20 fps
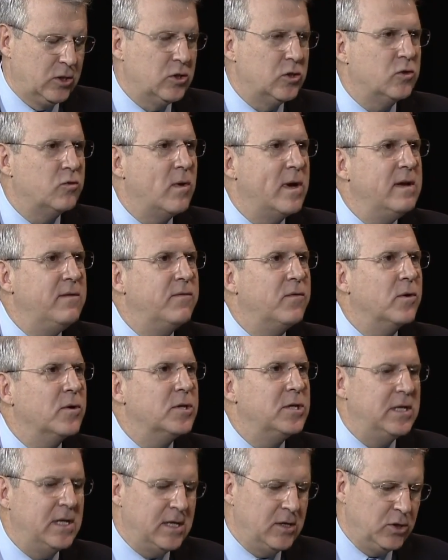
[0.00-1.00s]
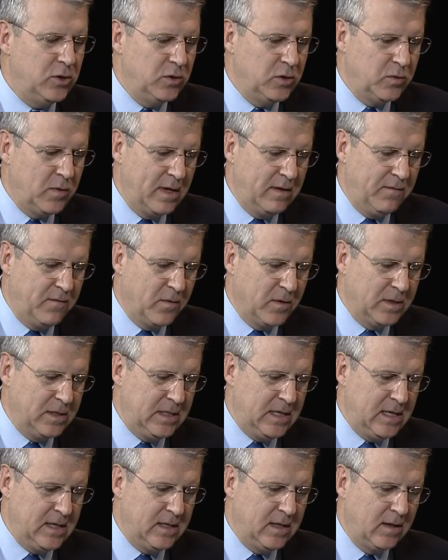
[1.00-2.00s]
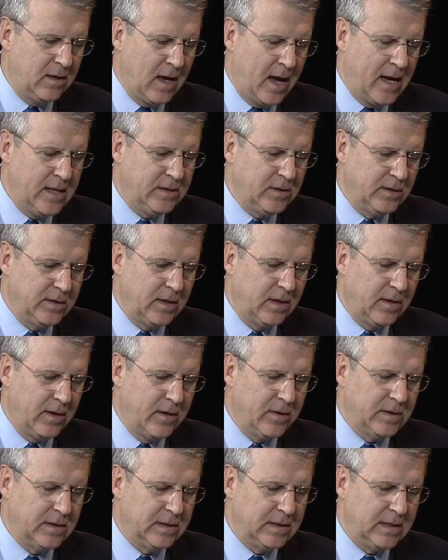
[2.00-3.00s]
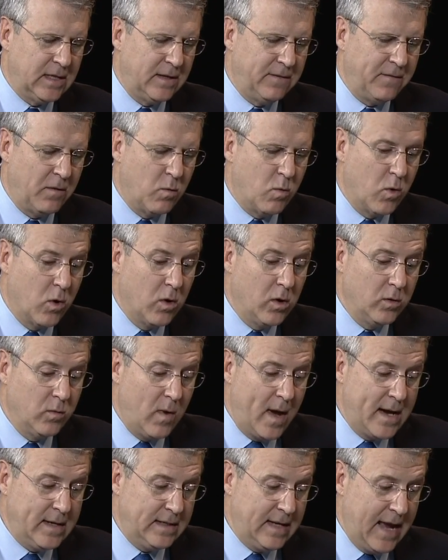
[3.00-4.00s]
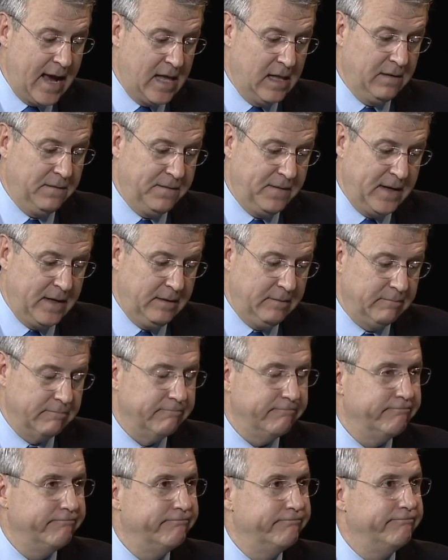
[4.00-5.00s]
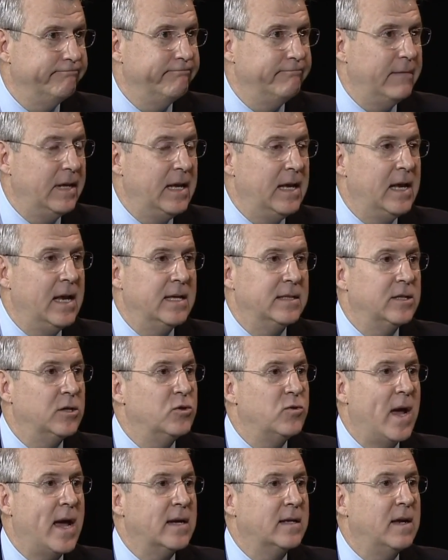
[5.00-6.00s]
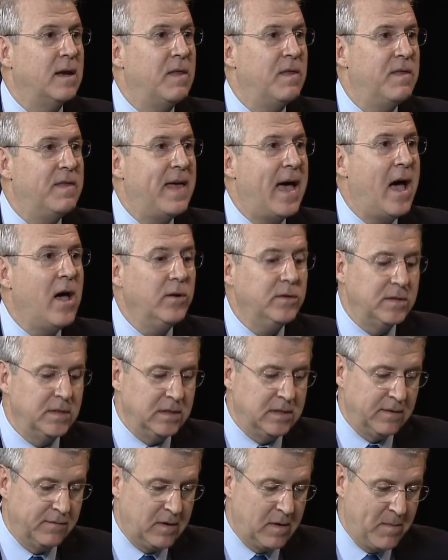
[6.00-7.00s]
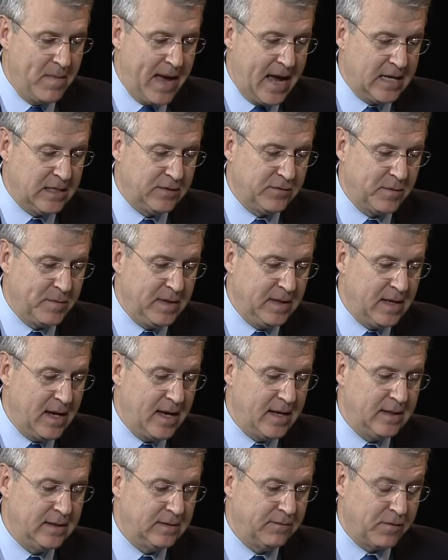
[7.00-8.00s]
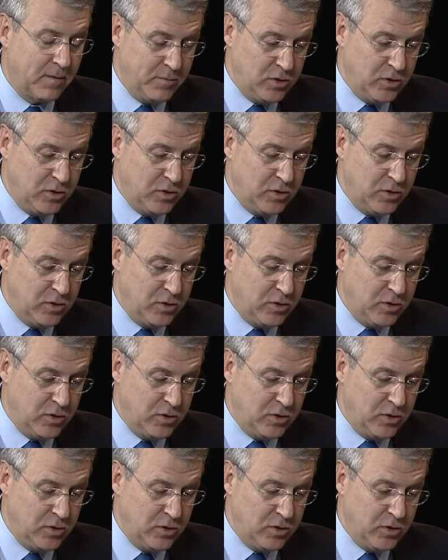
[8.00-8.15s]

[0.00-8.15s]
June 2014, ISIL declares itself a worldwide caliphate. It has attracted thousands of combatants from